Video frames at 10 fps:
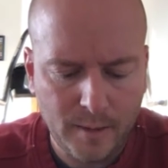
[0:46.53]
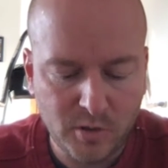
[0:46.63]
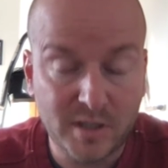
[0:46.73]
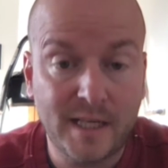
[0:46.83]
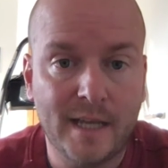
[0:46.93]

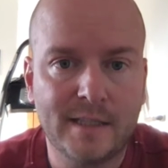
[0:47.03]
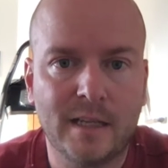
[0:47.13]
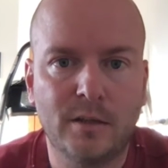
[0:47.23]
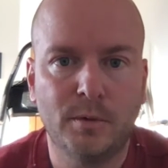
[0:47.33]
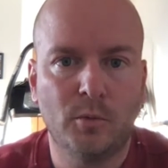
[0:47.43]
So it stands
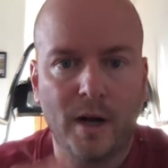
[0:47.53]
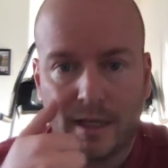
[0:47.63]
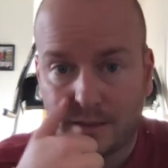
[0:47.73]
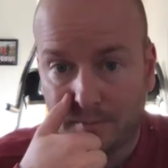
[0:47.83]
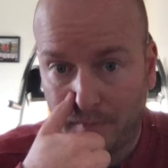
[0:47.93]
out a little bit more.
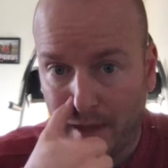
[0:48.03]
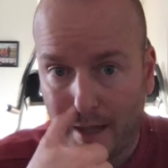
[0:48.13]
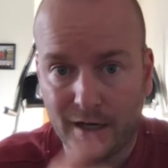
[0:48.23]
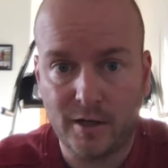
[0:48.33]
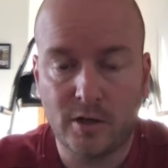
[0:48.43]
I
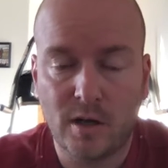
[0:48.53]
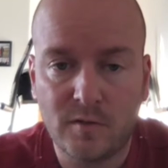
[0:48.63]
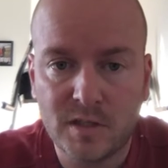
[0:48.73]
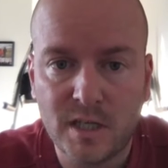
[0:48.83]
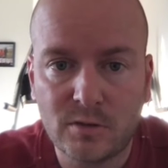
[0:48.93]
had a good
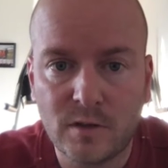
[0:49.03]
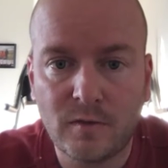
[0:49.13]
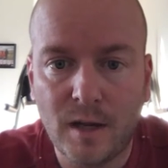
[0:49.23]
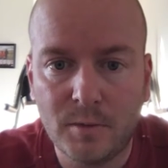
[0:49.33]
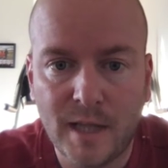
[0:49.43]
conversation with
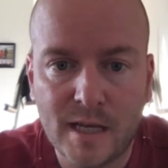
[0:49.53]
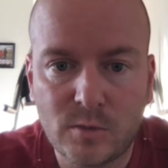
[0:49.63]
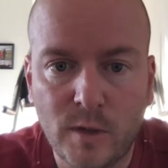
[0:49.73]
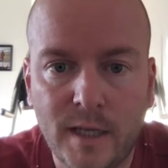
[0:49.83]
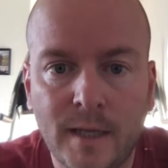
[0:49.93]
the family last
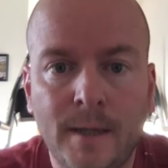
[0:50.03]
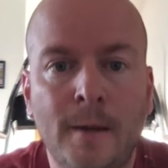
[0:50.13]
week.